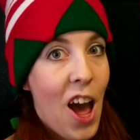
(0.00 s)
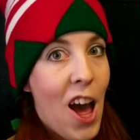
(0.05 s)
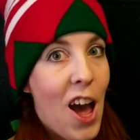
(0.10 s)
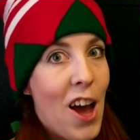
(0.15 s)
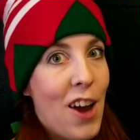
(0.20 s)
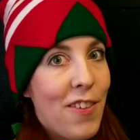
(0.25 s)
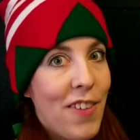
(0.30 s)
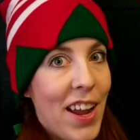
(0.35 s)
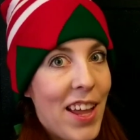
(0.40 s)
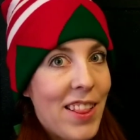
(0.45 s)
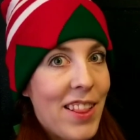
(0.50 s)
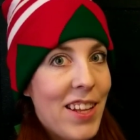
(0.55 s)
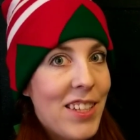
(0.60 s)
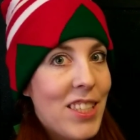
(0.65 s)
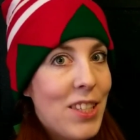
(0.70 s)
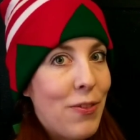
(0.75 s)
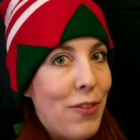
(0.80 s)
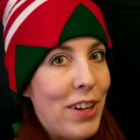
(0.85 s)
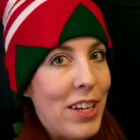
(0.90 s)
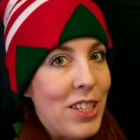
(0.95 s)
Alright,
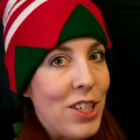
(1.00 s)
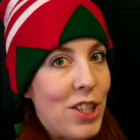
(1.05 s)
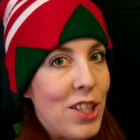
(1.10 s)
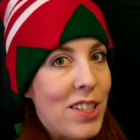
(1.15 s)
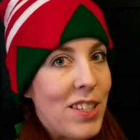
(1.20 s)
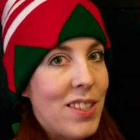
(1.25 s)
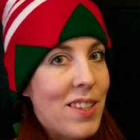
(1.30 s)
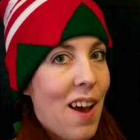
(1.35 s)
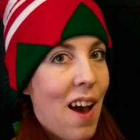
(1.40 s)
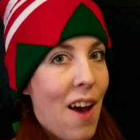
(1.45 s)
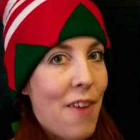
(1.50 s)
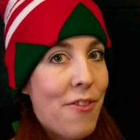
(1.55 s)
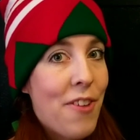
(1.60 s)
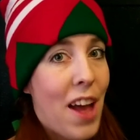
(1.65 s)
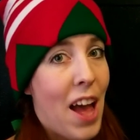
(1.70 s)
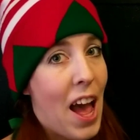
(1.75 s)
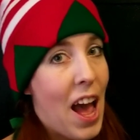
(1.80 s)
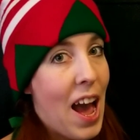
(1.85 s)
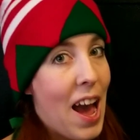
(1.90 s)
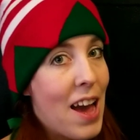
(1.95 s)
let's finish this off.
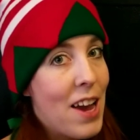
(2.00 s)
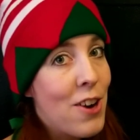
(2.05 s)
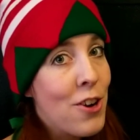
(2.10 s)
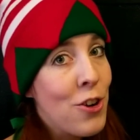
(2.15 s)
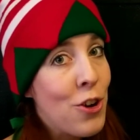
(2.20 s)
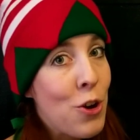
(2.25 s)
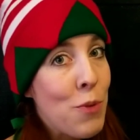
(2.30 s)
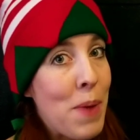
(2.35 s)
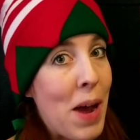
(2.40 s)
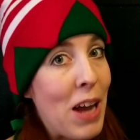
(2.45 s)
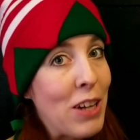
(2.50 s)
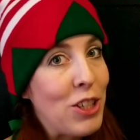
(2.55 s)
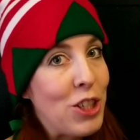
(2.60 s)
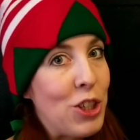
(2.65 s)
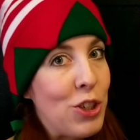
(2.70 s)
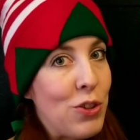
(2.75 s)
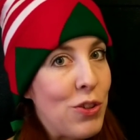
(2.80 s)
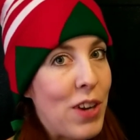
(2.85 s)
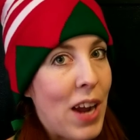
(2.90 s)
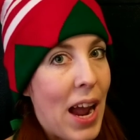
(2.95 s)
I don't know
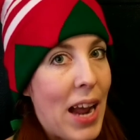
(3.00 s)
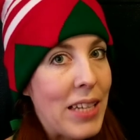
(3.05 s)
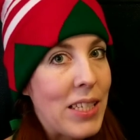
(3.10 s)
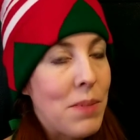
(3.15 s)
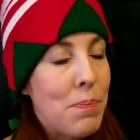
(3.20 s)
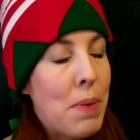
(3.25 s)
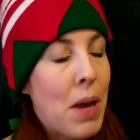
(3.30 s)
about you guys,